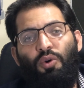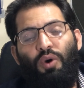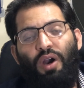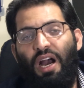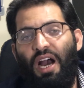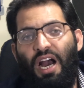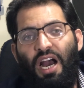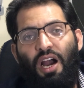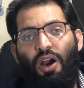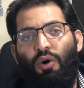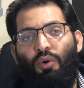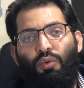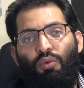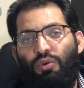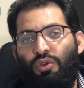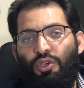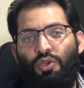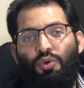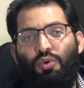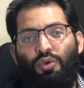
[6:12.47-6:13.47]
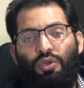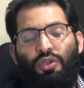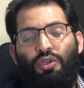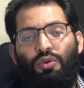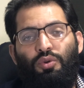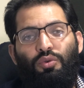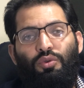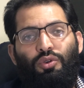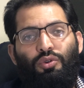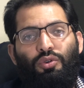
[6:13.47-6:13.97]
how
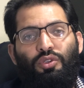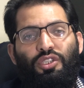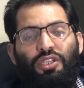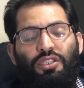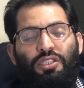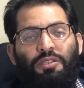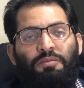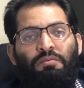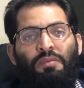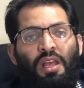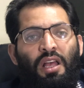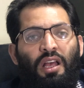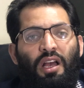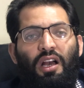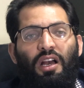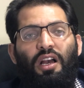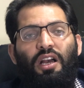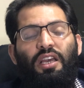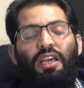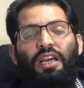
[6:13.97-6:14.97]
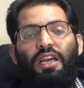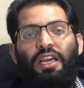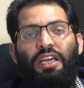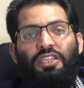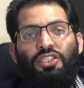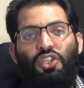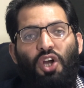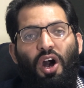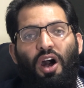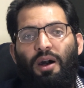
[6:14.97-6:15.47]
you just
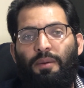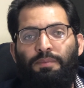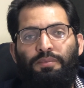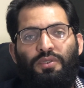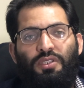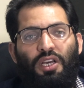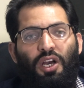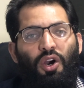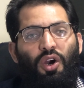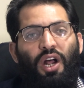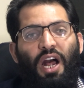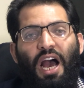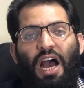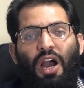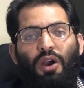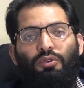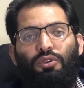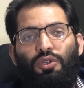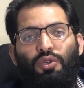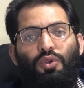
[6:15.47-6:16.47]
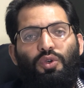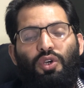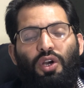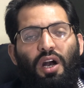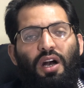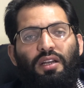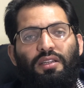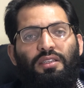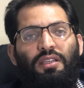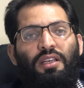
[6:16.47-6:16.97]
adopt, or how you
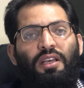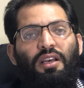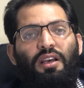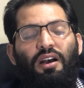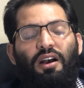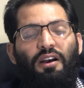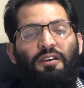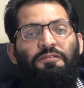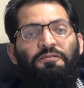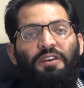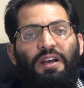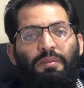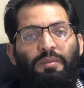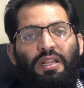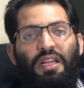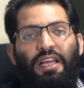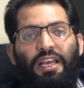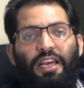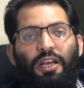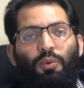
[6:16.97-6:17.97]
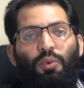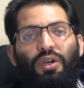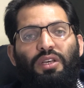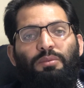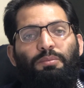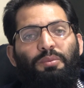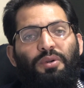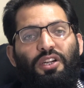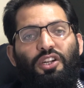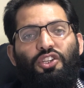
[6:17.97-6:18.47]
got familiar
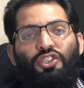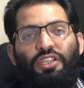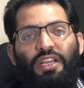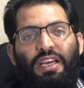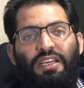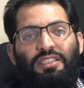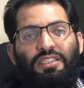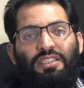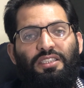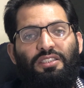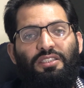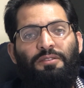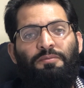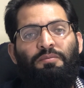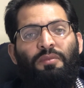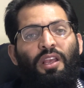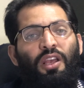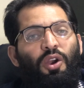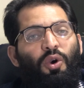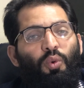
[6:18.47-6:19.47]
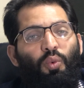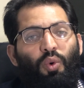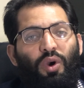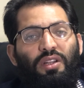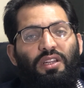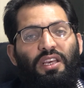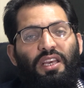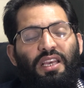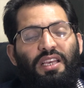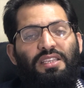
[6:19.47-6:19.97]
with British accent.
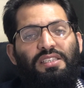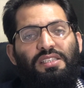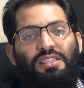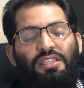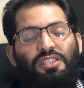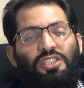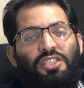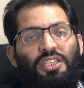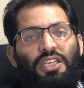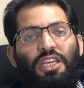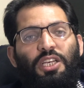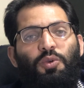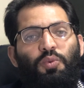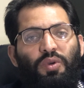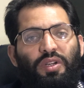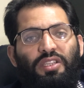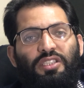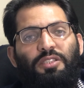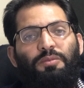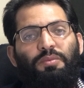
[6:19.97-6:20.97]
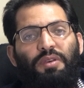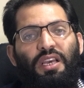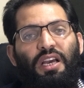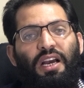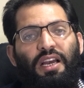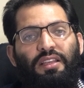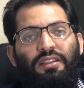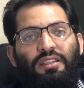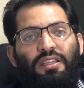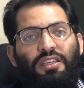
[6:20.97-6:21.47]
What is the secrets
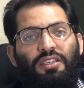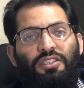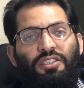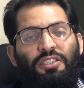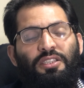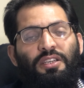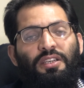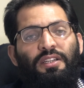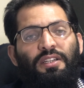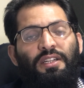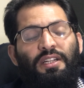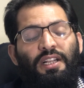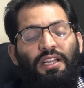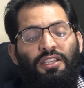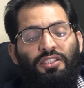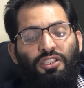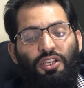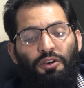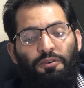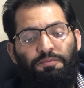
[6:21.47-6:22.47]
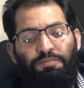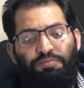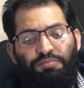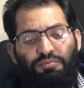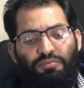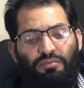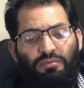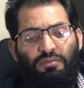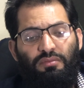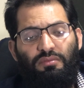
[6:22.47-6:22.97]
behind this? So
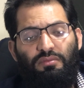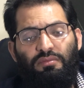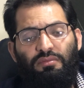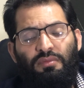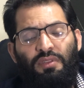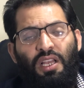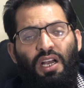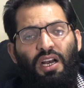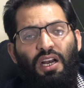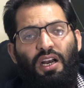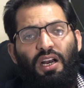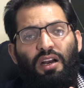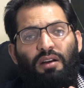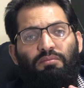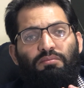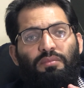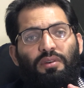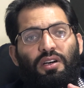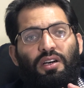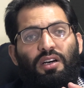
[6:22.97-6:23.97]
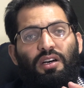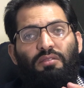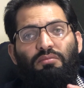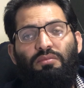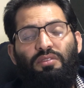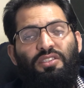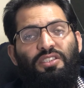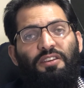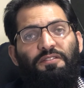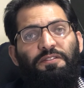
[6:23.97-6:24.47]

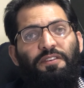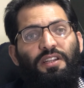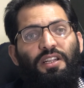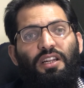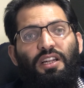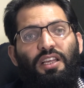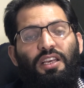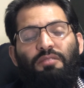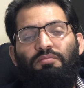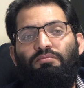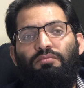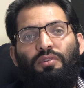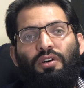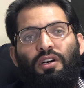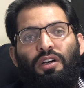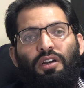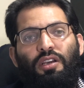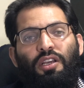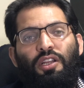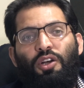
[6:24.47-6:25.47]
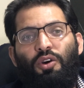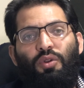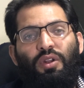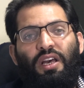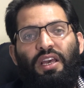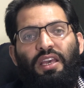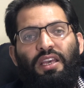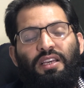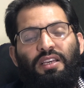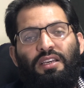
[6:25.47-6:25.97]
definitely
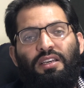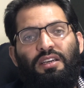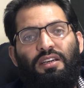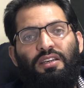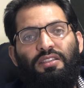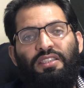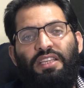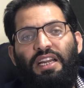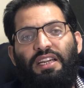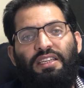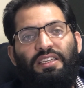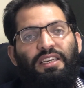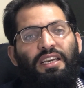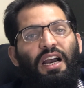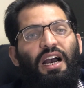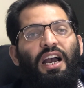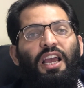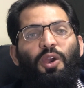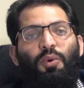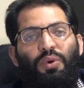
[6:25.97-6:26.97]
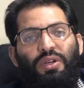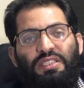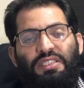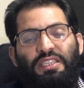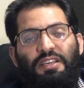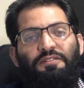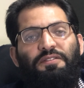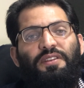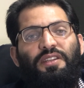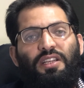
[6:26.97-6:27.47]
that guy will
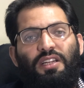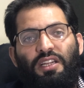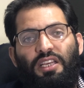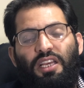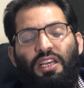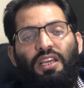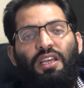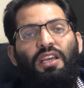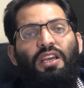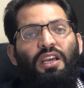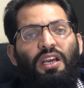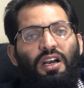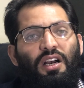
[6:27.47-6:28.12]
definitely